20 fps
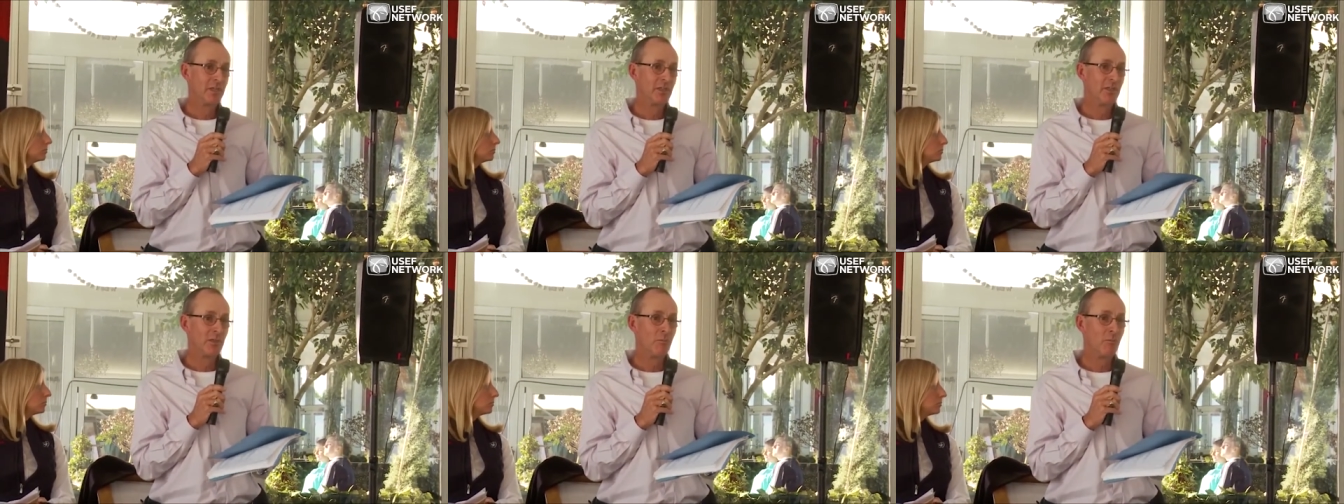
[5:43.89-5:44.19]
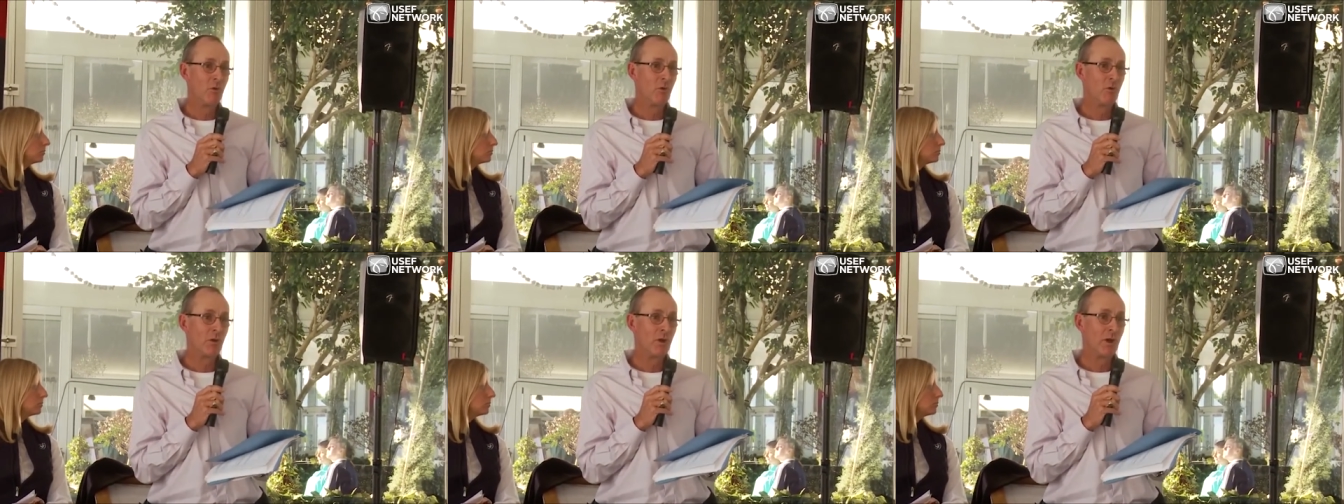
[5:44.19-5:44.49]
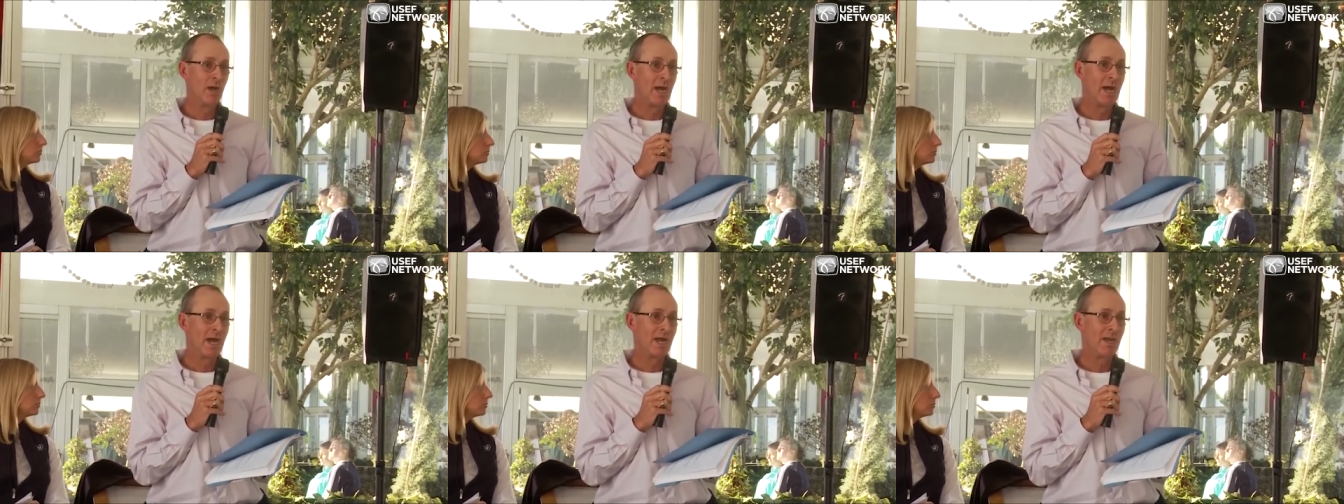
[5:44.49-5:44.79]
the
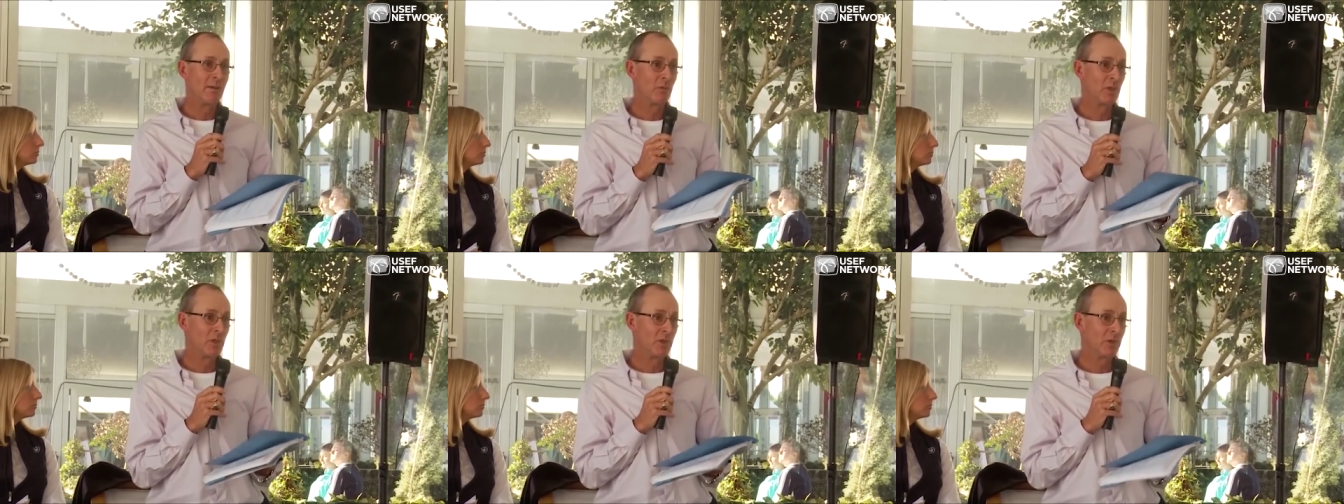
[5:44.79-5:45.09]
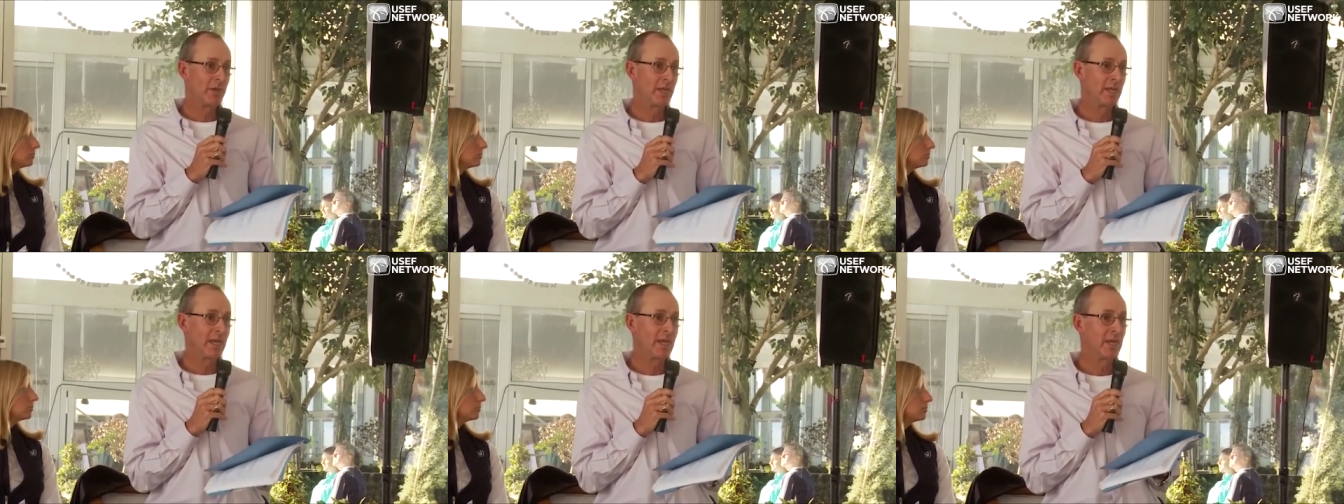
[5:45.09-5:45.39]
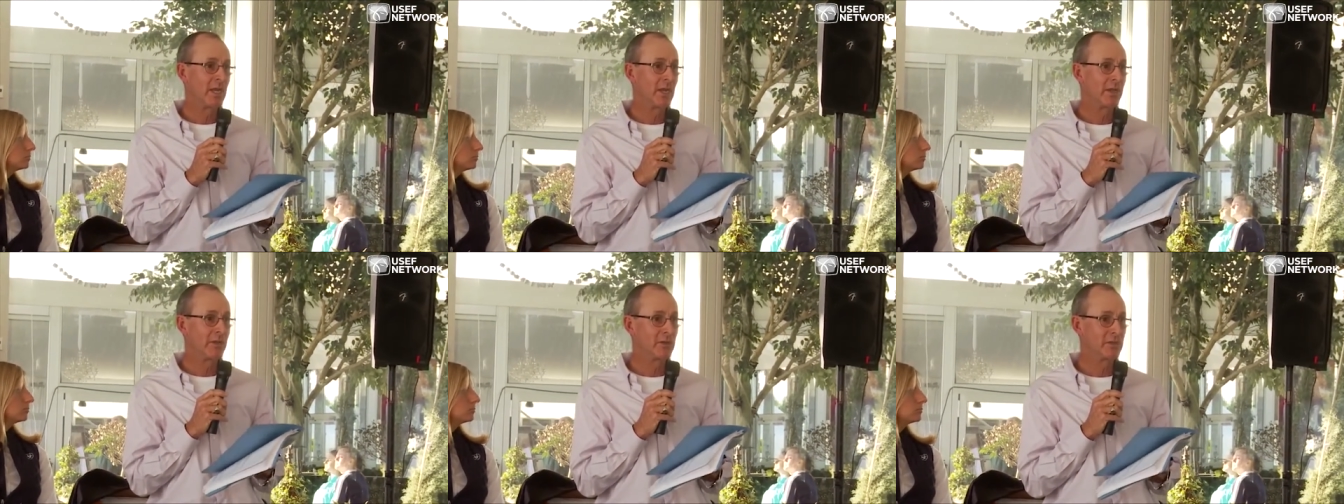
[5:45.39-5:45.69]
more I am learning
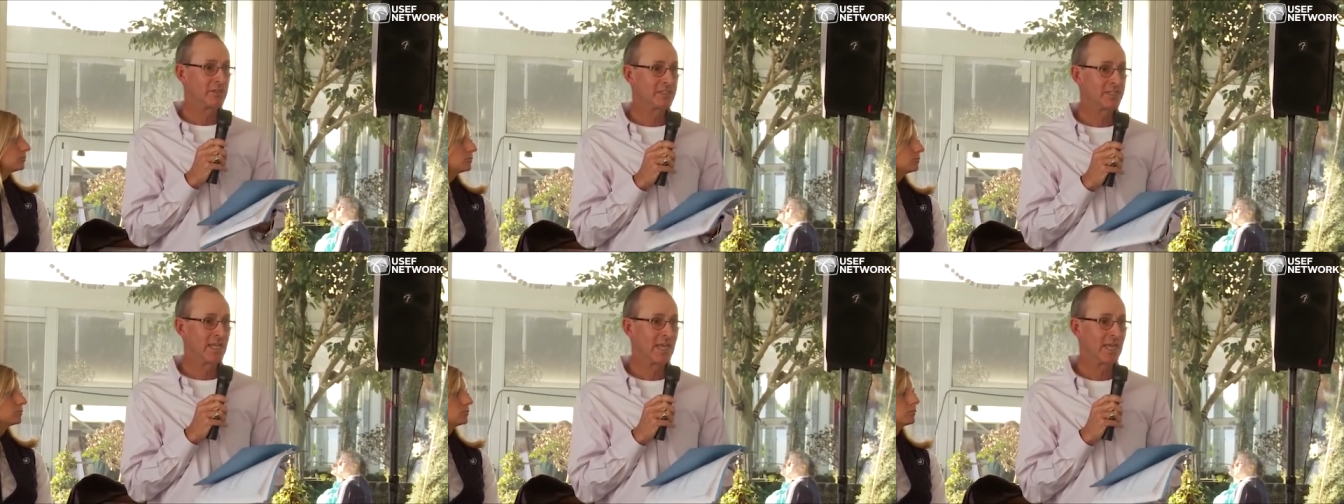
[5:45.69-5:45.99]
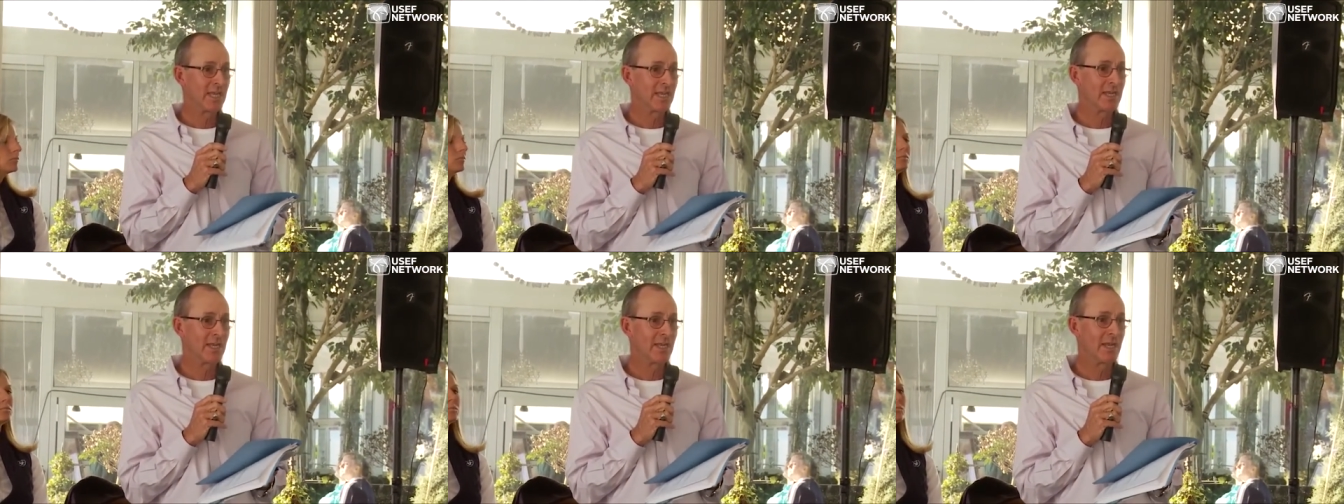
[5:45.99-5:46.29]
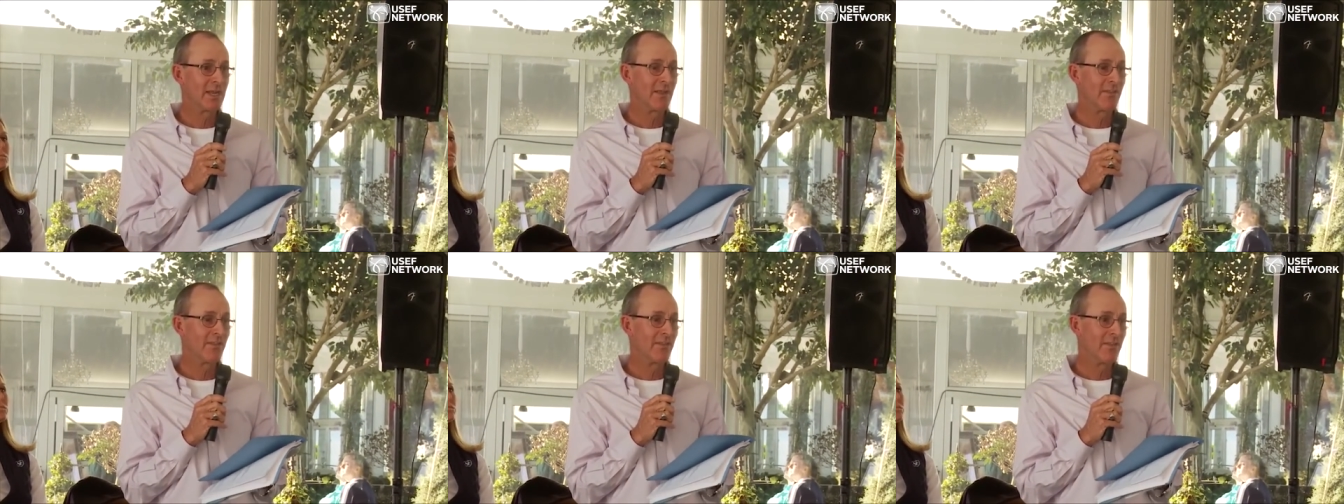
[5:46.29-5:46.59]
and
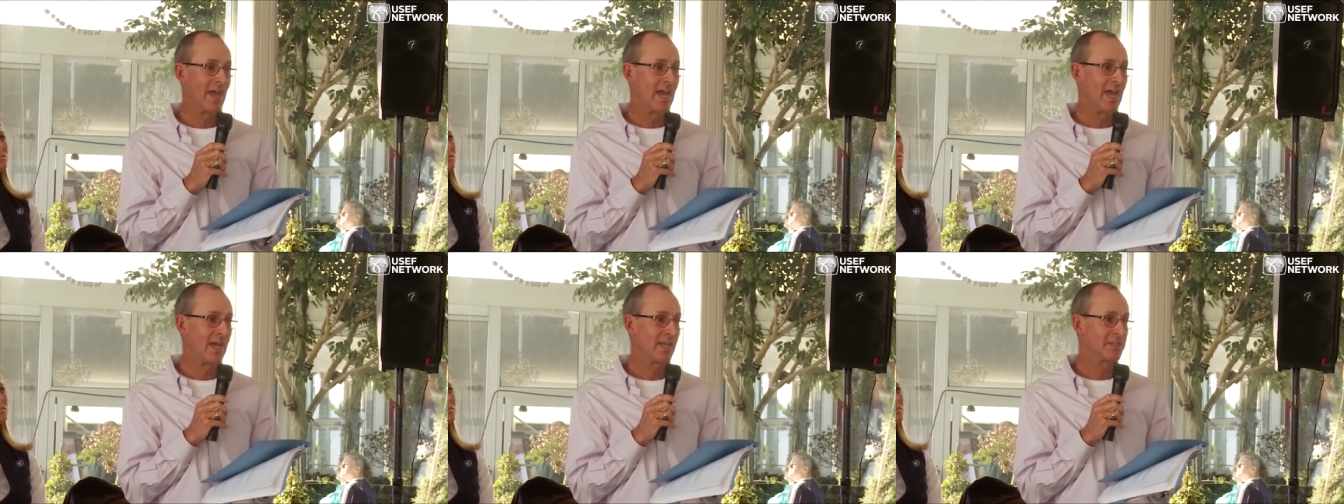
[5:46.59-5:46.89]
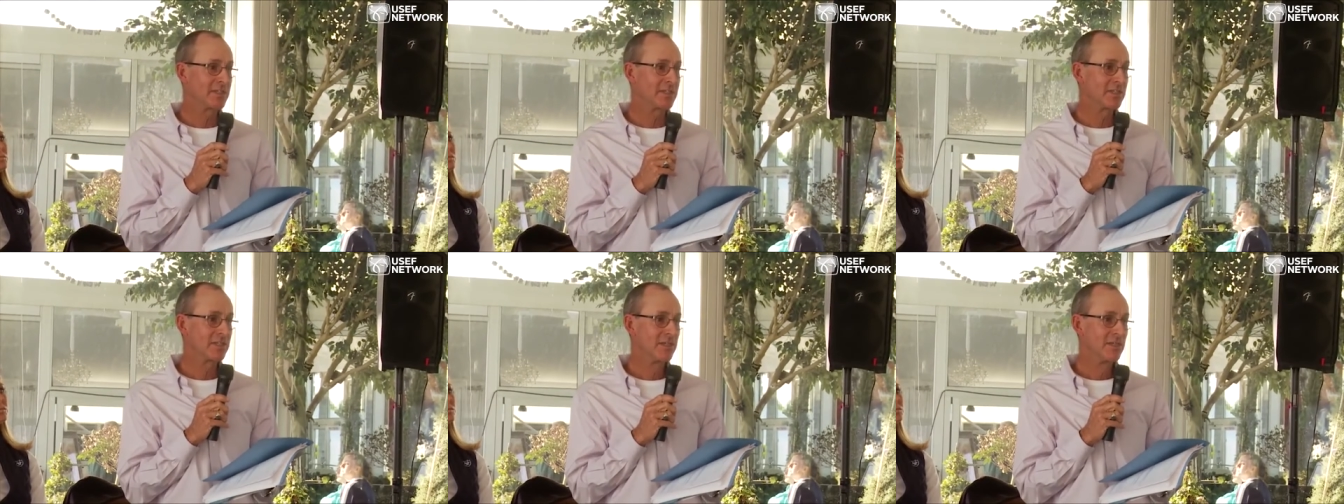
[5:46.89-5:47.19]
understanding that